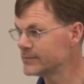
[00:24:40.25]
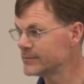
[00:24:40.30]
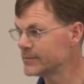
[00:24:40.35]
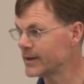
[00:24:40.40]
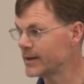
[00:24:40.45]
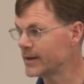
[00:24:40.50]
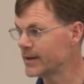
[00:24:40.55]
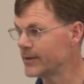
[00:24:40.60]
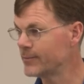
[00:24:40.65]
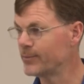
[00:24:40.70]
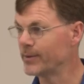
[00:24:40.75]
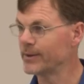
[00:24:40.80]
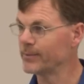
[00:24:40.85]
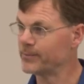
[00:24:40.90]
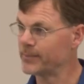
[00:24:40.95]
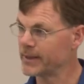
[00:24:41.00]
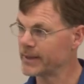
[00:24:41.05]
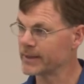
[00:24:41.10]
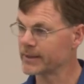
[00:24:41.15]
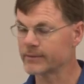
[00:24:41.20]
uh, but
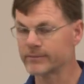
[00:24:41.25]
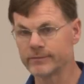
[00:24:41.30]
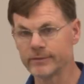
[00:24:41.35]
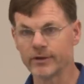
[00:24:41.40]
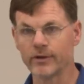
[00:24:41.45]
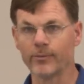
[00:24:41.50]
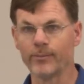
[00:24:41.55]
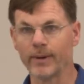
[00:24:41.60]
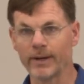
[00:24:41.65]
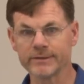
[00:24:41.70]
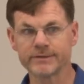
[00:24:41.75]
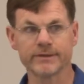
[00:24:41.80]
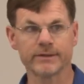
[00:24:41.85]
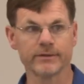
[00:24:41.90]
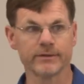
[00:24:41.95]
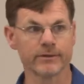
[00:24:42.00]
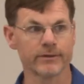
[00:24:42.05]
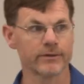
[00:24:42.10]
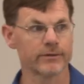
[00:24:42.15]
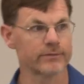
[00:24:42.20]
big, you know,
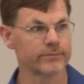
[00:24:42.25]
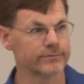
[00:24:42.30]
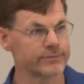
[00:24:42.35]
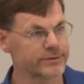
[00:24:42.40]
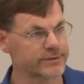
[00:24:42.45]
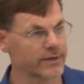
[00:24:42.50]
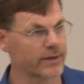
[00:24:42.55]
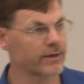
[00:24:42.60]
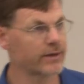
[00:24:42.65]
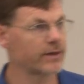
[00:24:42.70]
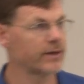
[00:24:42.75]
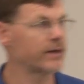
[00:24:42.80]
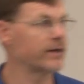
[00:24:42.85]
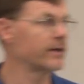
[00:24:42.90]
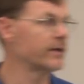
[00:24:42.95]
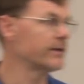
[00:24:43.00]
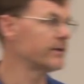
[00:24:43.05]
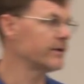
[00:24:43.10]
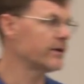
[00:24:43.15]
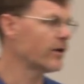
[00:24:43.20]
muscular son,
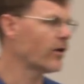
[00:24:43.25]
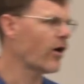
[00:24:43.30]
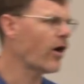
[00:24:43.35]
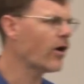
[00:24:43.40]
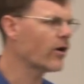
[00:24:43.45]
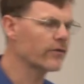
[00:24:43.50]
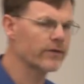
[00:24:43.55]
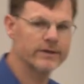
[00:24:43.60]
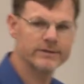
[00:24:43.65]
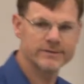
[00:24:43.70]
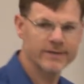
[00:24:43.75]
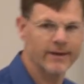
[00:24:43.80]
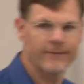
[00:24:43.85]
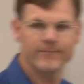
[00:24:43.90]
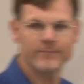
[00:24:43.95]
and, you know, all these,